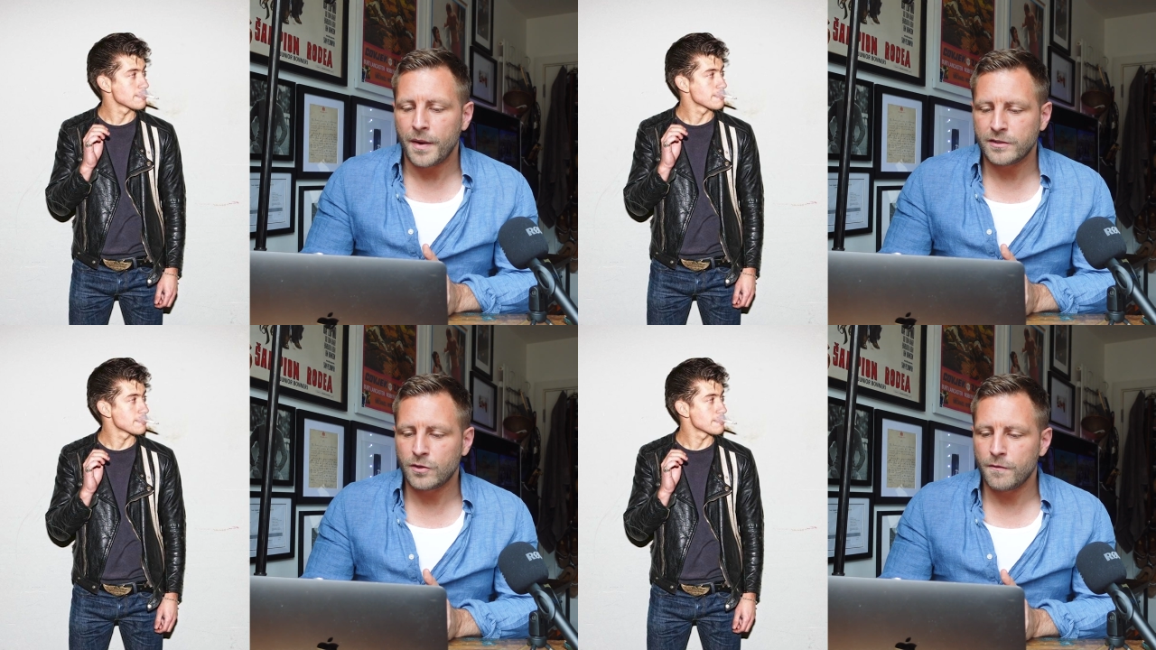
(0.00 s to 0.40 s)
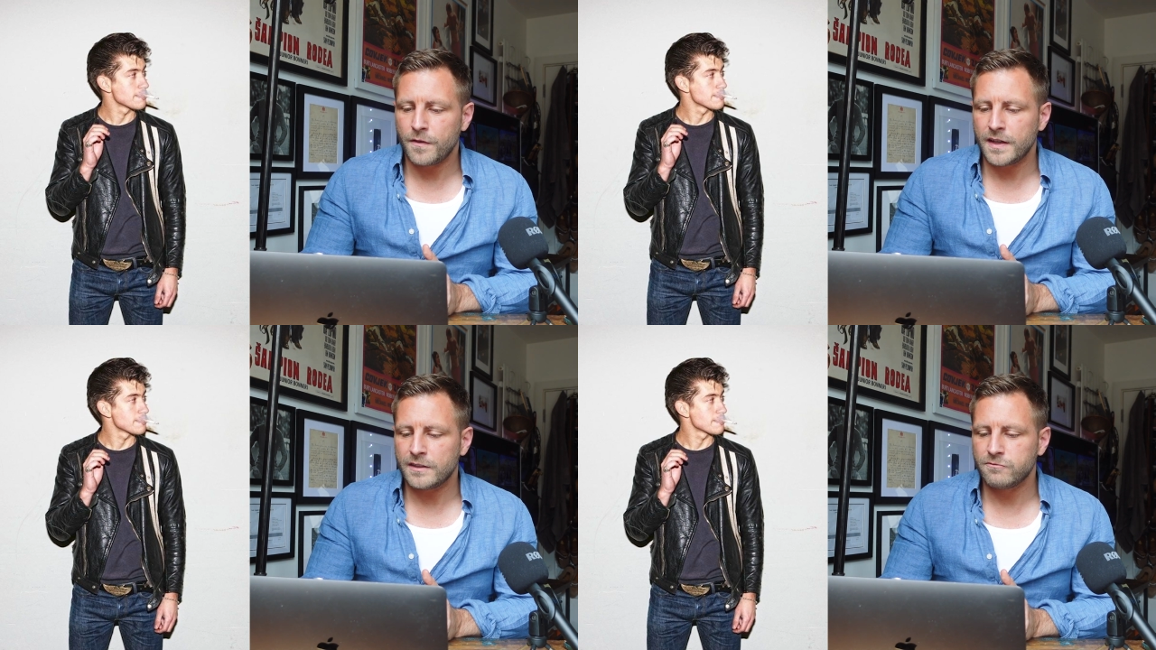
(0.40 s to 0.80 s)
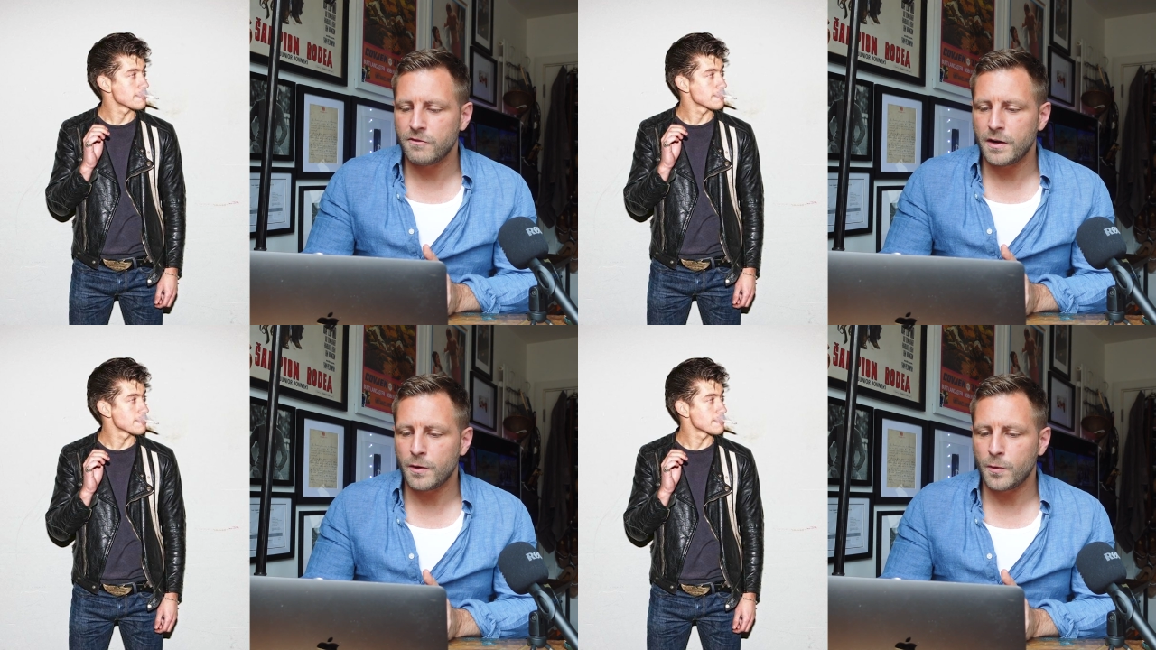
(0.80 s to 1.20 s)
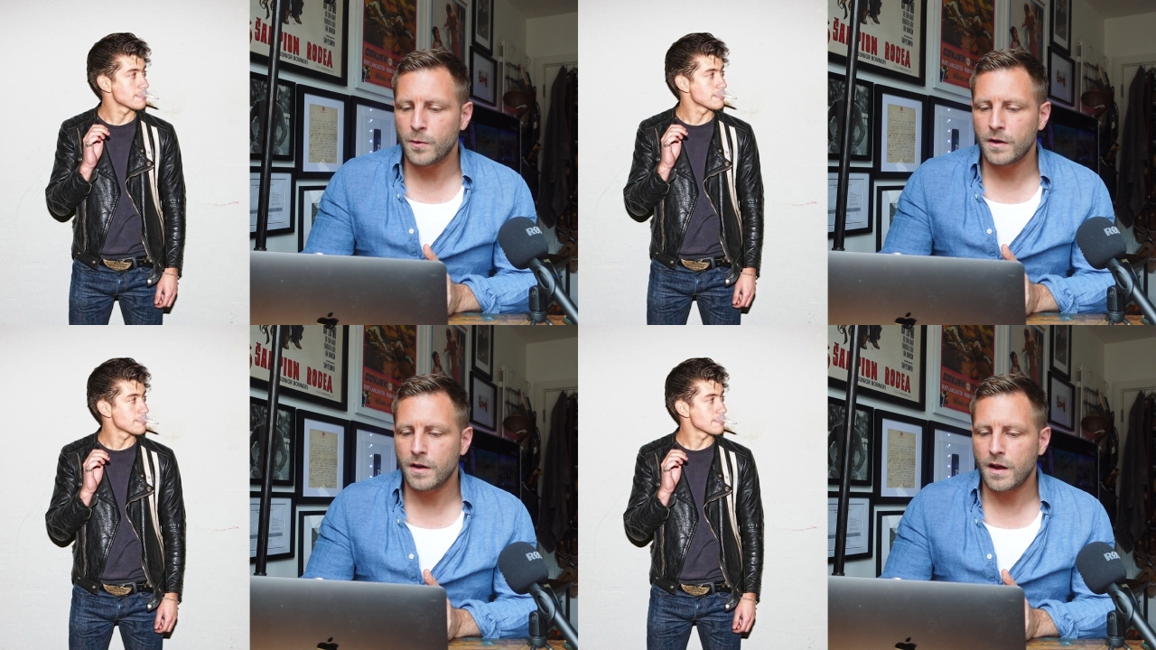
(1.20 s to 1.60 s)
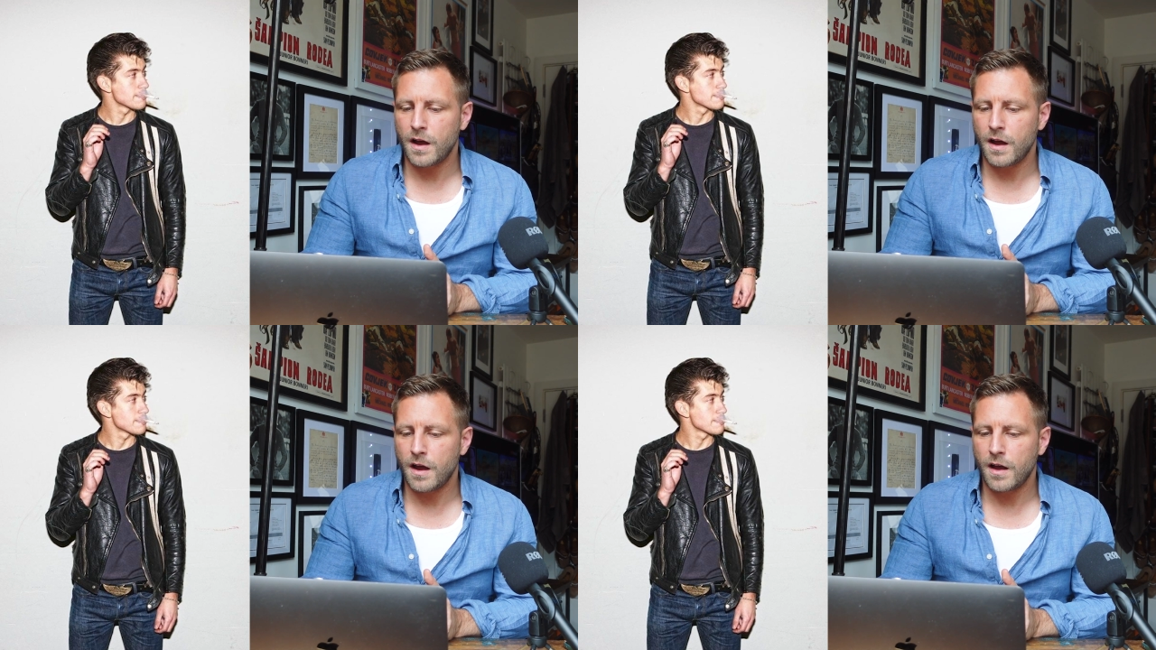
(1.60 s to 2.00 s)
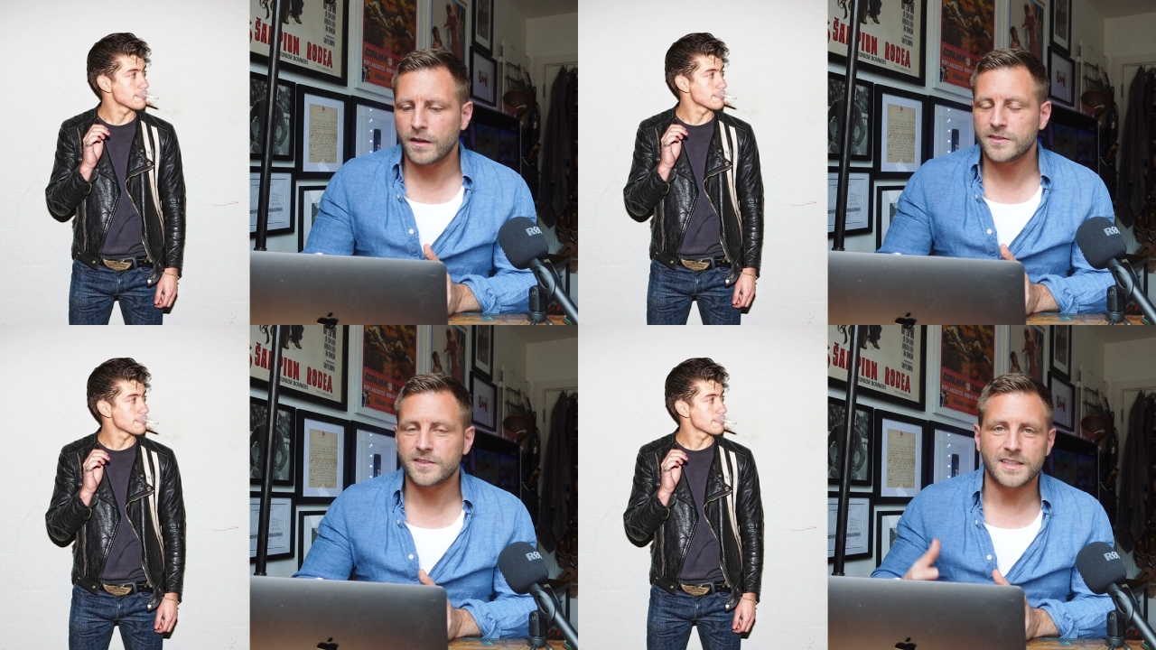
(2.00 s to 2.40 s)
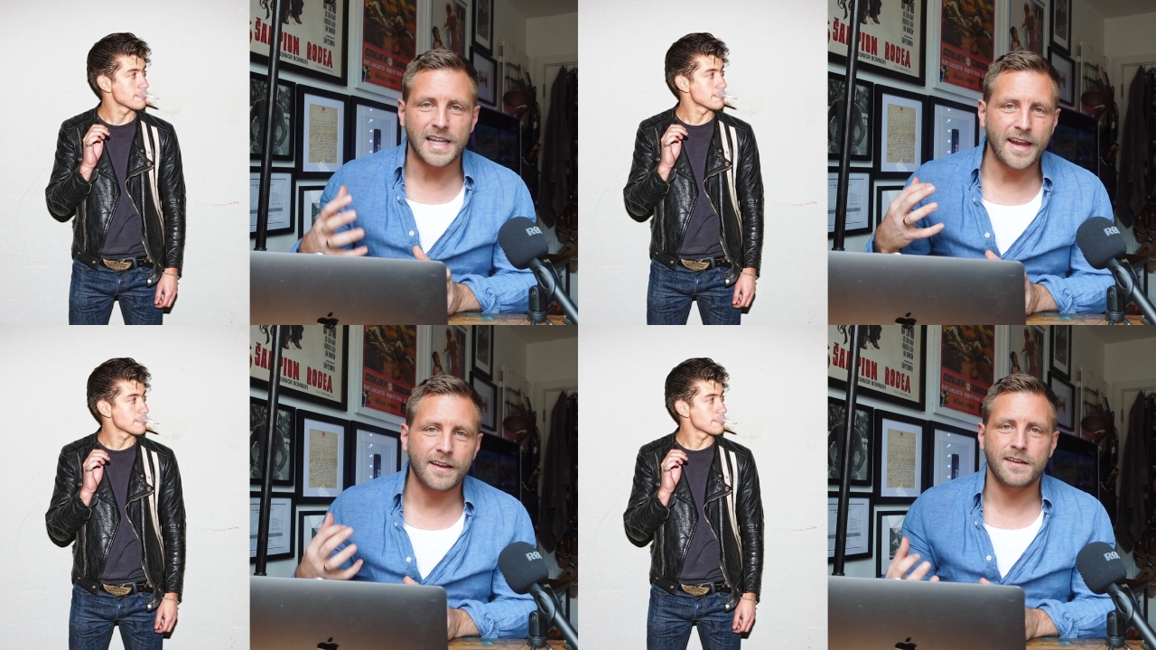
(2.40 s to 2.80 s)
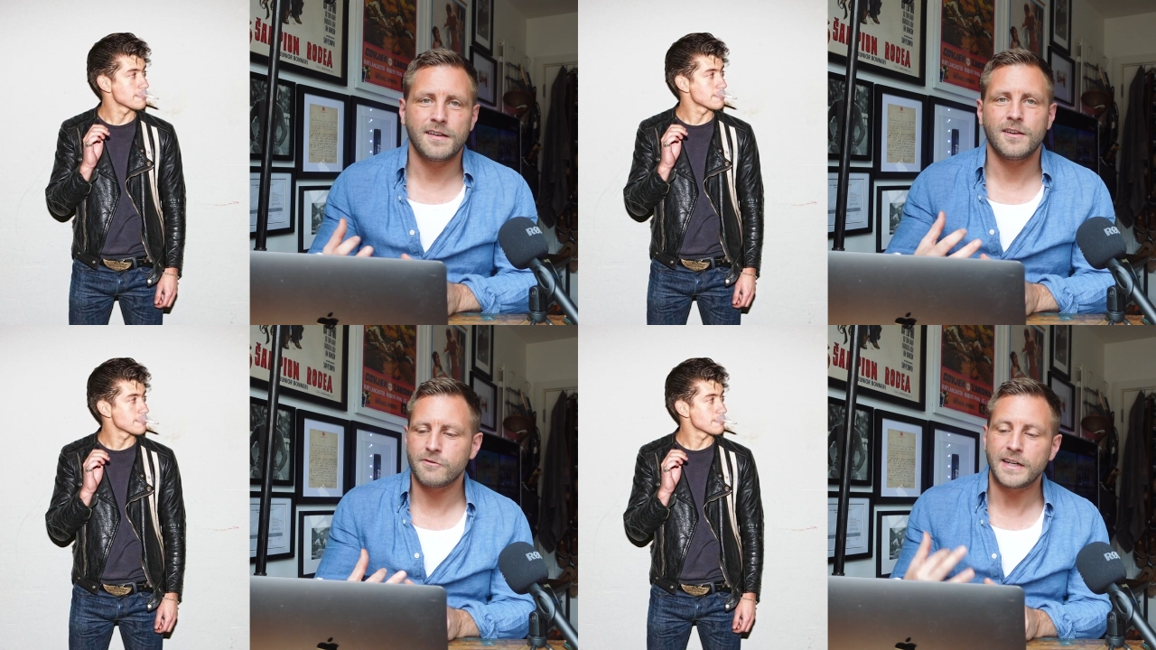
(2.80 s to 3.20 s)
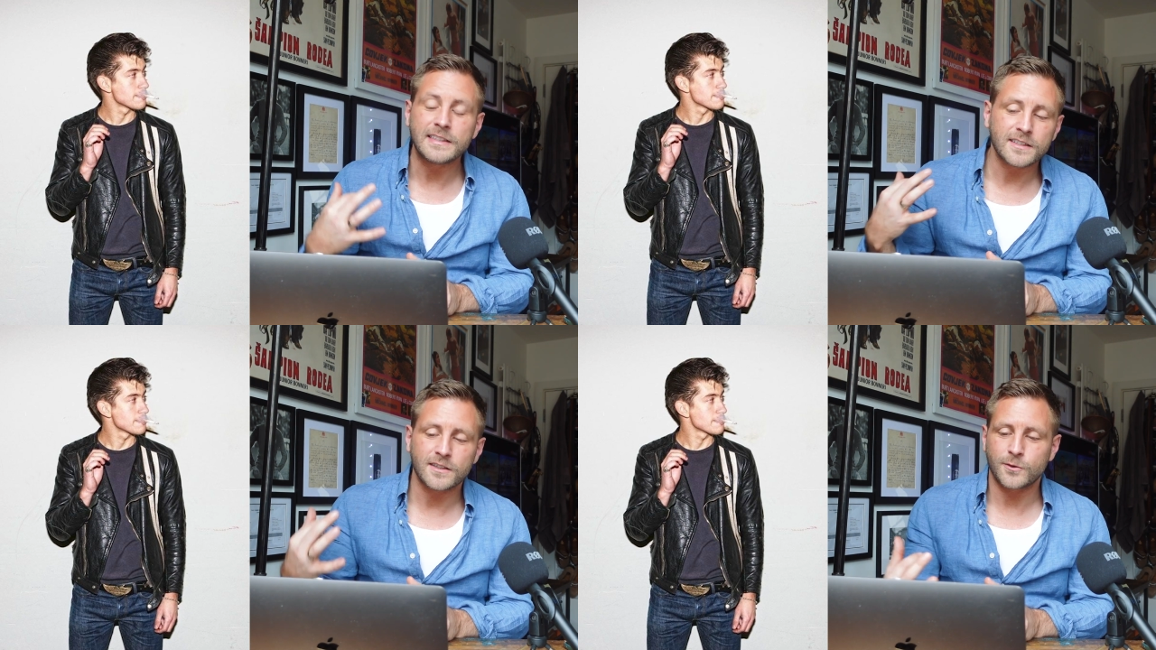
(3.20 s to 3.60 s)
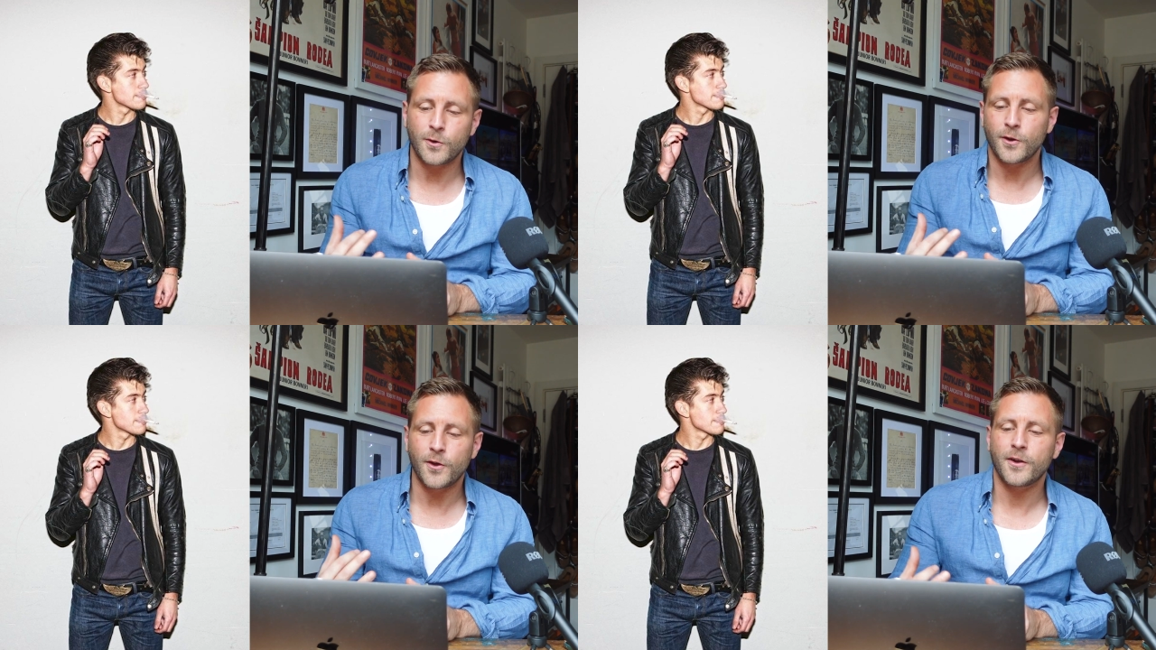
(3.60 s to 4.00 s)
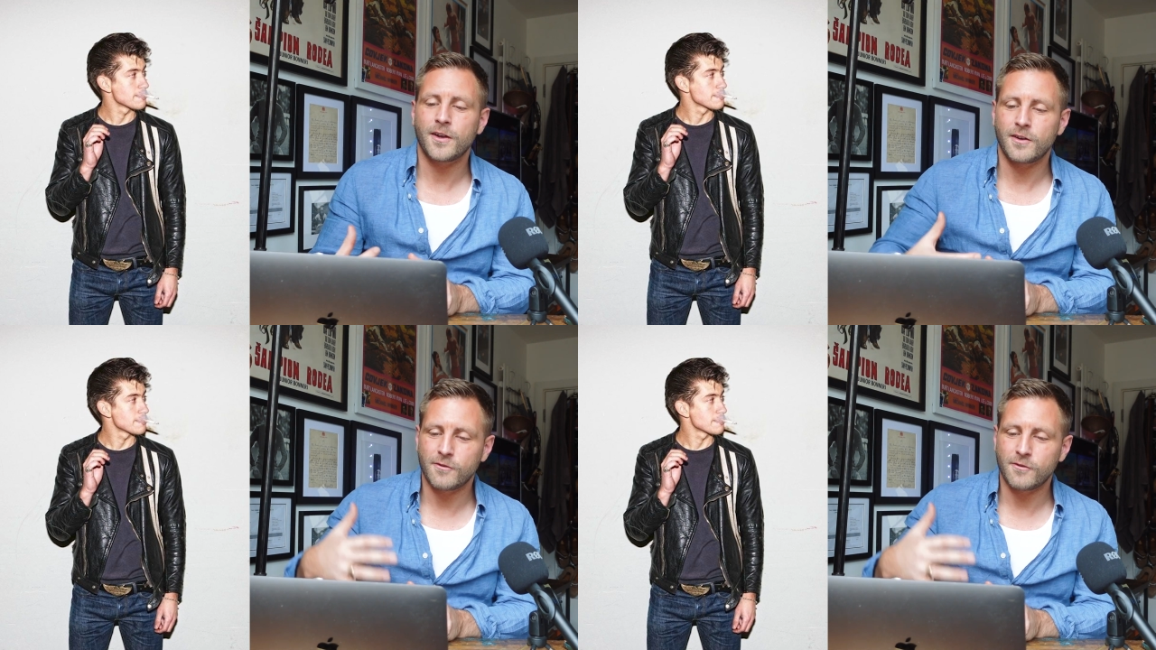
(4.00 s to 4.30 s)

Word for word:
Speaker 1: but he's gone for this real slick, greaser sort of look,